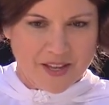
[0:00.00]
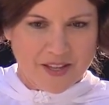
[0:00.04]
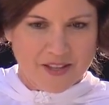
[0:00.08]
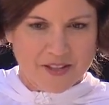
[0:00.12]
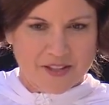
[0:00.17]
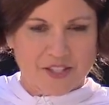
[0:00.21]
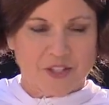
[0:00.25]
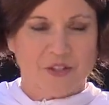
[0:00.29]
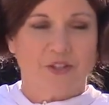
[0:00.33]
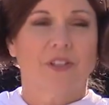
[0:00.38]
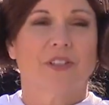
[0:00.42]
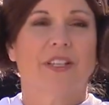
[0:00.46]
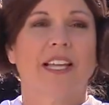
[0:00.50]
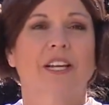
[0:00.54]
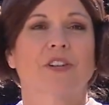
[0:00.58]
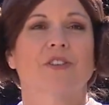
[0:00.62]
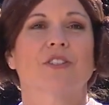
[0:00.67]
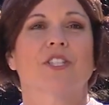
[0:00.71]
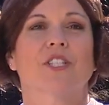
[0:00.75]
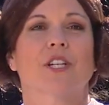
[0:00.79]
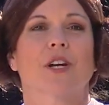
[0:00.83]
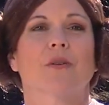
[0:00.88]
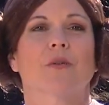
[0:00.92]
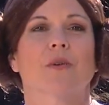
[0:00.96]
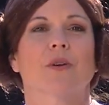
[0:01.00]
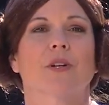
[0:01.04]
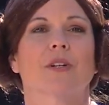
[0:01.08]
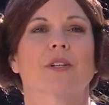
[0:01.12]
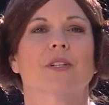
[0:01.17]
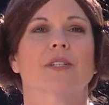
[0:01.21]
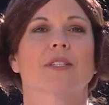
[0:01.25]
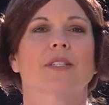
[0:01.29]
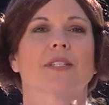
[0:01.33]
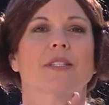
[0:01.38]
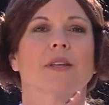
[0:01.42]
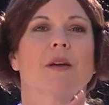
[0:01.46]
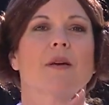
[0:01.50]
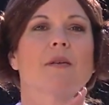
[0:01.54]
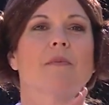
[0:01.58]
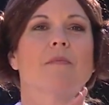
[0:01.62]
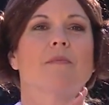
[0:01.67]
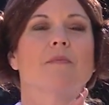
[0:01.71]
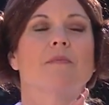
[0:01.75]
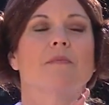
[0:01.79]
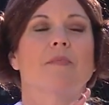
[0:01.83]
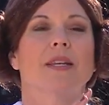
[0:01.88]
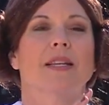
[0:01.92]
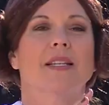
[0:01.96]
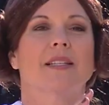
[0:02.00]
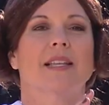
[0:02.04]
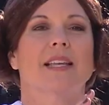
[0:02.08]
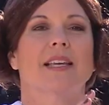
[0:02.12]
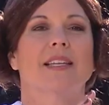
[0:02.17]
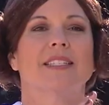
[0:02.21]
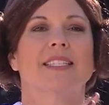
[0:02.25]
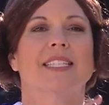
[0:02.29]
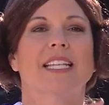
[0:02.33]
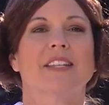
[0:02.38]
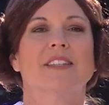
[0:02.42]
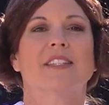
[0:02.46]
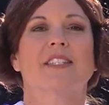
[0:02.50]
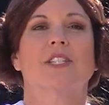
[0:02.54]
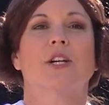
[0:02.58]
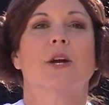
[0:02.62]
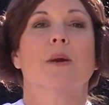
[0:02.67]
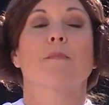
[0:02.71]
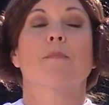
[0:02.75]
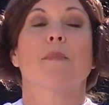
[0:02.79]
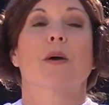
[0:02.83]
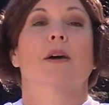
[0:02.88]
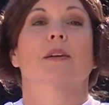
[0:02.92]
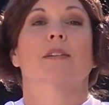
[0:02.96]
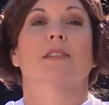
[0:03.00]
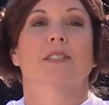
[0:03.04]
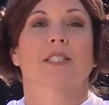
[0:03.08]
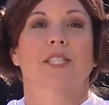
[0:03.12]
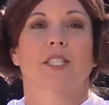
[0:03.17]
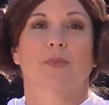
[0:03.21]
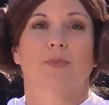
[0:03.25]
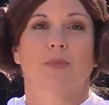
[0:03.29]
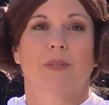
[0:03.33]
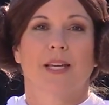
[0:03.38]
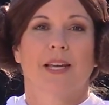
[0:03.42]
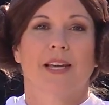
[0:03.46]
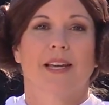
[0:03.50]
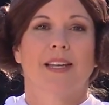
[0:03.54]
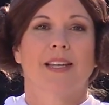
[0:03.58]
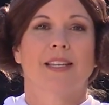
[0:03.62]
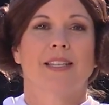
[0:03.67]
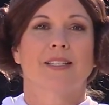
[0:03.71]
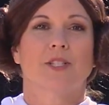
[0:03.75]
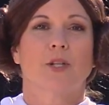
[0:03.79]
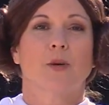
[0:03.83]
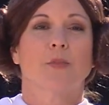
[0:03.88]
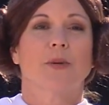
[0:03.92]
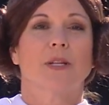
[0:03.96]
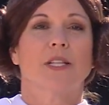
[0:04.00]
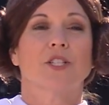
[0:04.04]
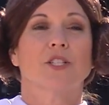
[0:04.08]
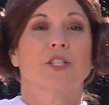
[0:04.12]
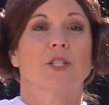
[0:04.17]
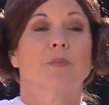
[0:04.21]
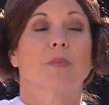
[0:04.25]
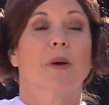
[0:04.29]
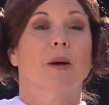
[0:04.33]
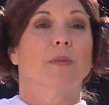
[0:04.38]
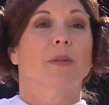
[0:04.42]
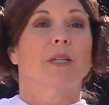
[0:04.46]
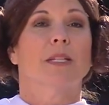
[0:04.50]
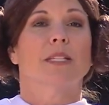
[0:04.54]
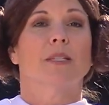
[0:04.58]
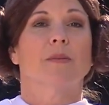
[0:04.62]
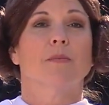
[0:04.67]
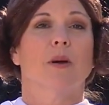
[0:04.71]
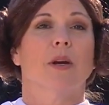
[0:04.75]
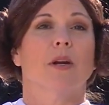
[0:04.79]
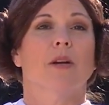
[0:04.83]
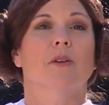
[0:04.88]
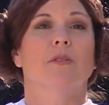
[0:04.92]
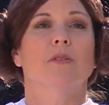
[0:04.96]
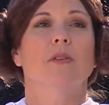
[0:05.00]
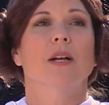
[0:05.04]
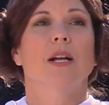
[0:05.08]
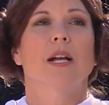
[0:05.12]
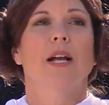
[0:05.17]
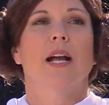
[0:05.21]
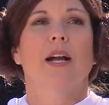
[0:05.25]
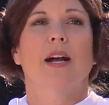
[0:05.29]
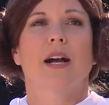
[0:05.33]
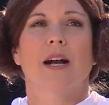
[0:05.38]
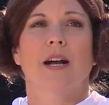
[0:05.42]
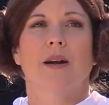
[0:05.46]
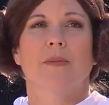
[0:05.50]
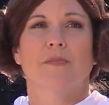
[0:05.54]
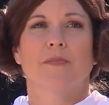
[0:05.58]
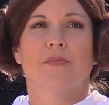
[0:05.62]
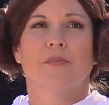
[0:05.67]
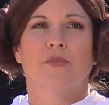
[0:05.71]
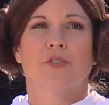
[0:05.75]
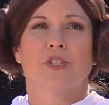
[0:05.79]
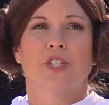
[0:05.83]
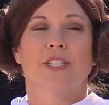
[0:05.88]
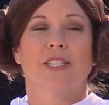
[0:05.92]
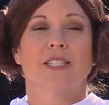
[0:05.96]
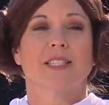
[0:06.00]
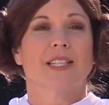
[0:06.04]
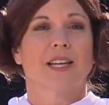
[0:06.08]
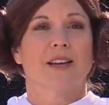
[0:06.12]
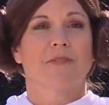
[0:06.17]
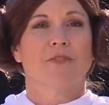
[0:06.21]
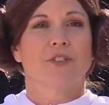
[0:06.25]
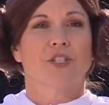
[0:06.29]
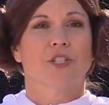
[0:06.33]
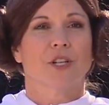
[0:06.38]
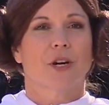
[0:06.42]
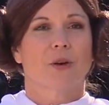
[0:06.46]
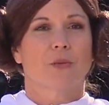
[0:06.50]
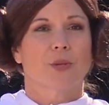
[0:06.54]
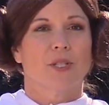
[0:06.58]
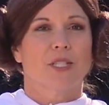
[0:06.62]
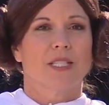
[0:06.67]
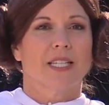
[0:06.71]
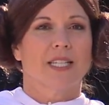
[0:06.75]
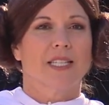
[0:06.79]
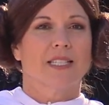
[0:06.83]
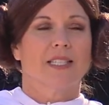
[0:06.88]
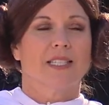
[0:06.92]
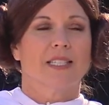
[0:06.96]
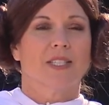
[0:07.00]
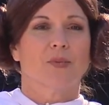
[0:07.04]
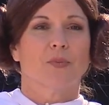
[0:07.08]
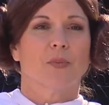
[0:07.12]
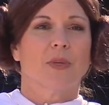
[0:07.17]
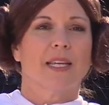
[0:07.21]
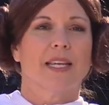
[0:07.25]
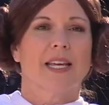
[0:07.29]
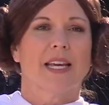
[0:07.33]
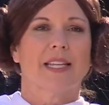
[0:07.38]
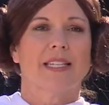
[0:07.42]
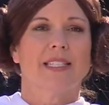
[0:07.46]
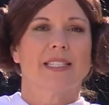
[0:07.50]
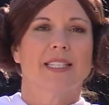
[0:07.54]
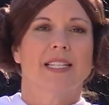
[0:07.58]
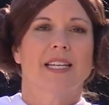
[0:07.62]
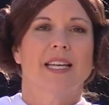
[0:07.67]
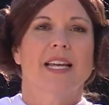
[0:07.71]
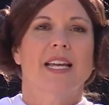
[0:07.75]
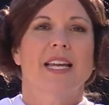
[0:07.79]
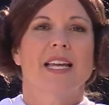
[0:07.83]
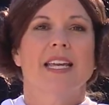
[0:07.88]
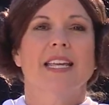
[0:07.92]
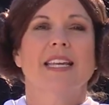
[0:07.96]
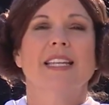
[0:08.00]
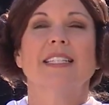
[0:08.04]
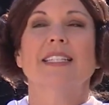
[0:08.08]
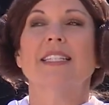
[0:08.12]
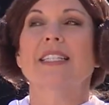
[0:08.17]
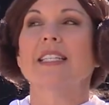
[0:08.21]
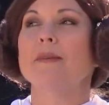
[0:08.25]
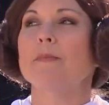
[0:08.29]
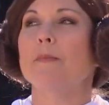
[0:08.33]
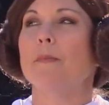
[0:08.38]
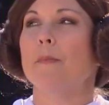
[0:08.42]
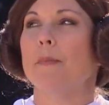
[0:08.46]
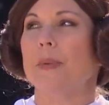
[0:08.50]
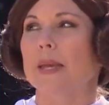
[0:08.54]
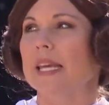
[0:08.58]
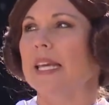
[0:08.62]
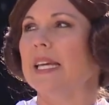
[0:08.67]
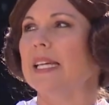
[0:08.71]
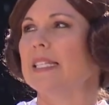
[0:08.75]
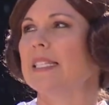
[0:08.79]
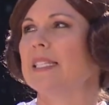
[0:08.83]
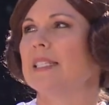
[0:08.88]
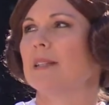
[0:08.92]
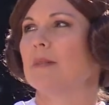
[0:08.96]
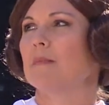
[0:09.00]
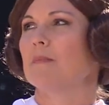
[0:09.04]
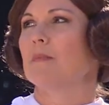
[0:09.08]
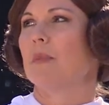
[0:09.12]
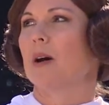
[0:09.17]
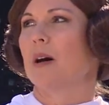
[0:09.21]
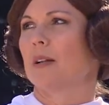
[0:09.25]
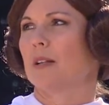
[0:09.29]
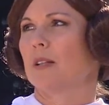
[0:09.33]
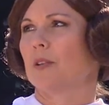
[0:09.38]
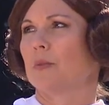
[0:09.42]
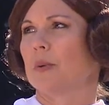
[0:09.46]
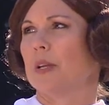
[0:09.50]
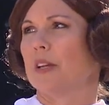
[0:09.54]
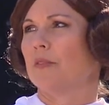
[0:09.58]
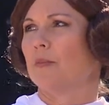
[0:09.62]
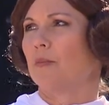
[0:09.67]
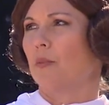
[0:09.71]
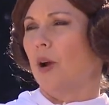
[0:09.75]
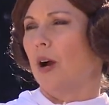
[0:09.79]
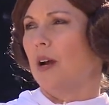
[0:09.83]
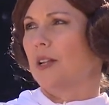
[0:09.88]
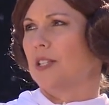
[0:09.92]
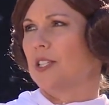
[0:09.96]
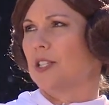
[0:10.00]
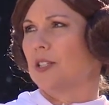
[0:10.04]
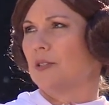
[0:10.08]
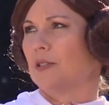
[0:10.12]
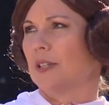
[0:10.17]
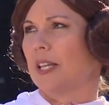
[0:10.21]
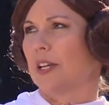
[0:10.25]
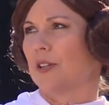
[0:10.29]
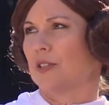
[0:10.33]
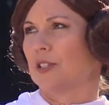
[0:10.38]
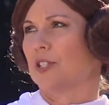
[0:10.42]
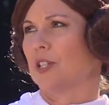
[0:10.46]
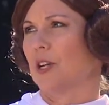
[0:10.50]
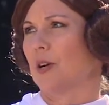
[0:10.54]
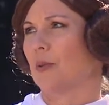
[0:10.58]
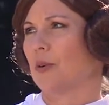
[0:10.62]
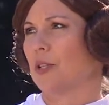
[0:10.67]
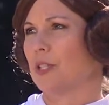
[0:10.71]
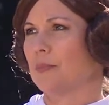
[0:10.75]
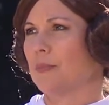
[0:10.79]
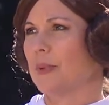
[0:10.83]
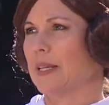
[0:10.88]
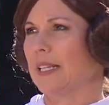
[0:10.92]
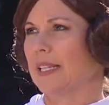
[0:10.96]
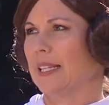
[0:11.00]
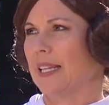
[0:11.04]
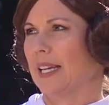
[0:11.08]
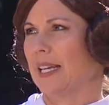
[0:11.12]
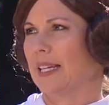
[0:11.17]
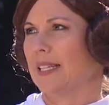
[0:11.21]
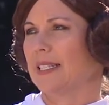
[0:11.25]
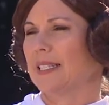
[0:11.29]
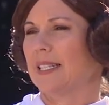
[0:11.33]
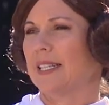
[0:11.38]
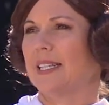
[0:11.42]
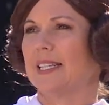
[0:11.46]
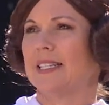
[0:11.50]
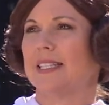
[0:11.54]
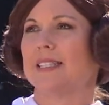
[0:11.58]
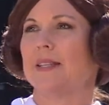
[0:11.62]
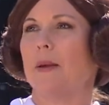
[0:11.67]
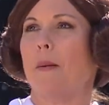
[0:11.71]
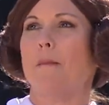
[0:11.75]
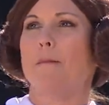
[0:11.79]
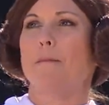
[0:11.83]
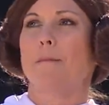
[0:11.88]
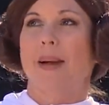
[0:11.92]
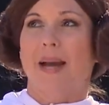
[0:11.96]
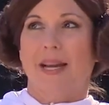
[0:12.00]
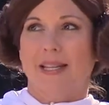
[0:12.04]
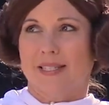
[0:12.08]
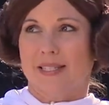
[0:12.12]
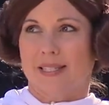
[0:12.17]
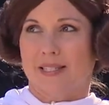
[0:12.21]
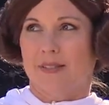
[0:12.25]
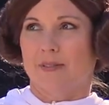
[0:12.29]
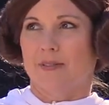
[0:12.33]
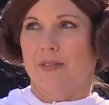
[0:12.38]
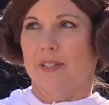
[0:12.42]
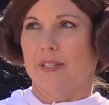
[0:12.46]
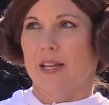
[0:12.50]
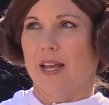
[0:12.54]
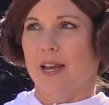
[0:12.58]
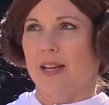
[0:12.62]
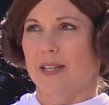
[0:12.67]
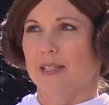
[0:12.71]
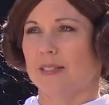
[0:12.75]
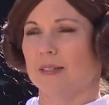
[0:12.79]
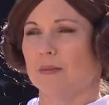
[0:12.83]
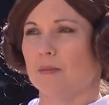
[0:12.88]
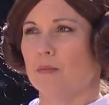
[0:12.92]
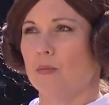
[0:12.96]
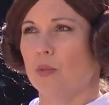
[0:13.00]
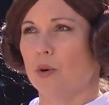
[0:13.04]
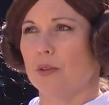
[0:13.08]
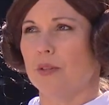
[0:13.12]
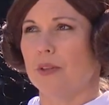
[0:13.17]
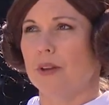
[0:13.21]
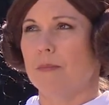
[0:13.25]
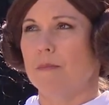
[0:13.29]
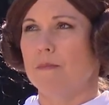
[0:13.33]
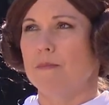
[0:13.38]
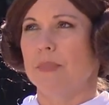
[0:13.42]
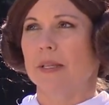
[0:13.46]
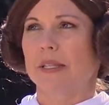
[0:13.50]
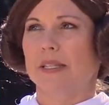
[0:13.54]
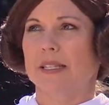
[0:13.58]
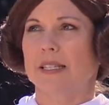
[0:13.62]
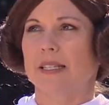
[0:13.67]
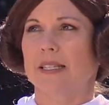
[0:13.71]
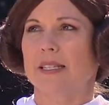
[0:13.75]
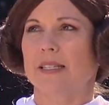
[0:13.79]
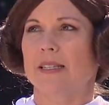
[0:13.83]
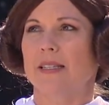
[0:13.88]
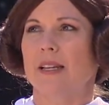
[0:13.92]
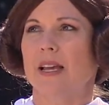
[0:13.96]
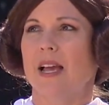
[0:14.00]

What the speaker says: So the Lego Star Wars Miniland Death Star model display is opening to the public tomorrow, just in time for Star Wars Days this weekend. It is the biggest model we have brought to Lego Star Wars Miniland. It is massive. It has more than